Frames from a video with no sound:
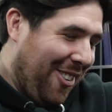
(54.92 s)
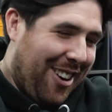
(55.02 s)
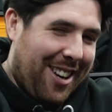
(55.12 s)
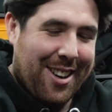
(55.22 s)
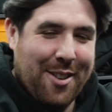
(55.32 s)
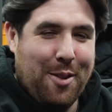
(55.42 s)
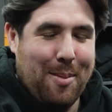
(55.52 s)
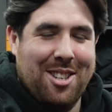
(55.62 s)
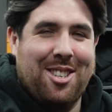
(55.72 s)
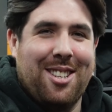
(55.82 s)
worry. For
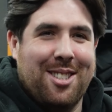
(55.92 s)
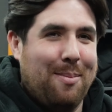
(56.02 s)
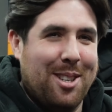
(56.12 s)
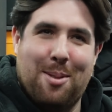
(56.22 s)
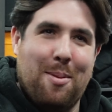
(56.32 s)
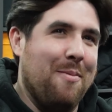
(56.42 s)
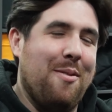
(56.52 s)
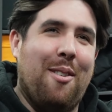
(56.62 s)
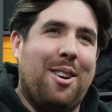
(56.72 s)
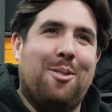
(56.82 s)
my sins, I must have been
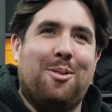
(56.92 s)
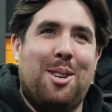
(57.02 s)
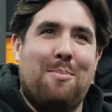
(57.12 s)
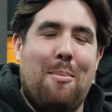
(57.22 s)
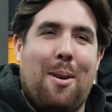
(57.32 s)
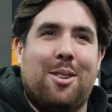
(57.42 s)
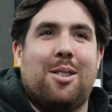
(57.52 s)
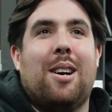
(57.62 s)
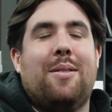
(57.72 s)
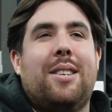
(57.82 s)
very naughty in my past
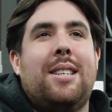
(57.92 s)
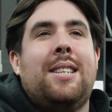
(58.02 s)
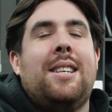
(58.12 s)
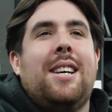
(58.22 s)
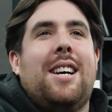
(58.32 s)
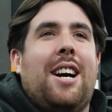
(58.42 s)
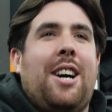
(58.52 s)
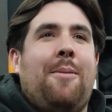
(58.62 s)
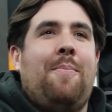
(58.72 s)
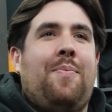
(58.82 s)
life.
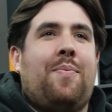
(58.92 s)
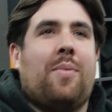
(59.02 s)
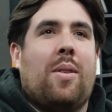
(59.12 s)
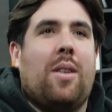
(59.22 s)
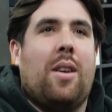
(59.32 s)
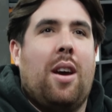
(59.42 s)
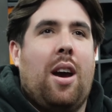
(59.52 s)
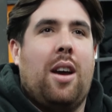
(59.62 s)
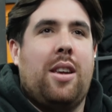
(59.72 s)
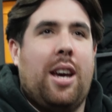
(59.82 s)
Um,
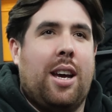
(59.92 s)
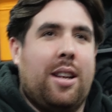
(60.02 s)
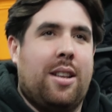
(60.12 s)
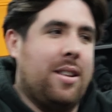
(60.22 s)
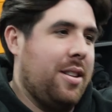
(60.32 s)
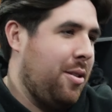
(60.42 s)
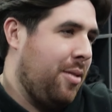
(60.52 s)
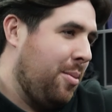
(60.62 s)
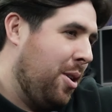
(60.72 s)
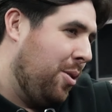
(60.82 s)
yeah, did
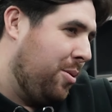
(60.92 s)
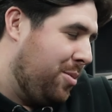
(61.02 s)
really well,